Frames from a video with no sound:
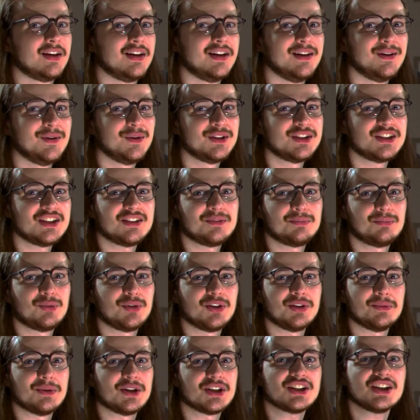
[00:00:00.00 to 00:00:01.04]
which is pretty
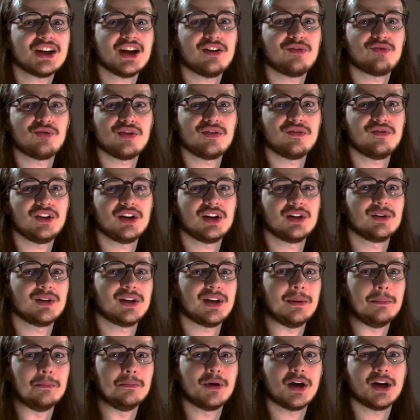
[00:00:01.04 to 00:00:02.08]
much every video
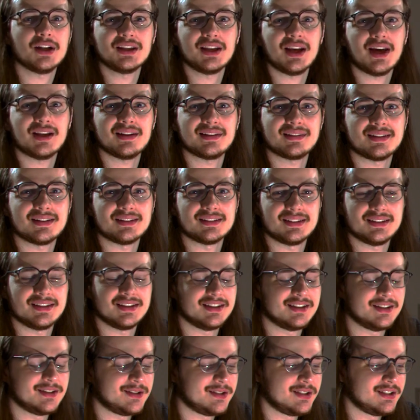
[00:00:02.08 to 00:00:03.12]
game podcast out
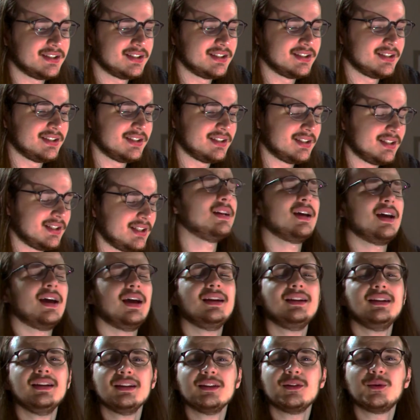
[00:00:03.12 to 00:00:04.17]
there. I
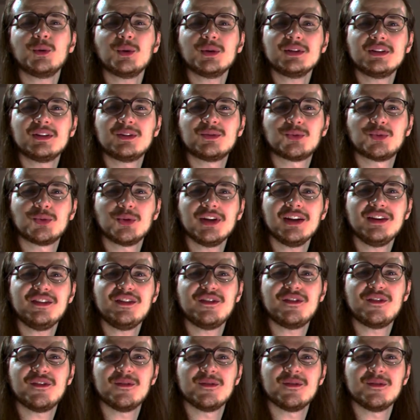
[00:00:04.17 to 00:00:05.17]
think what's really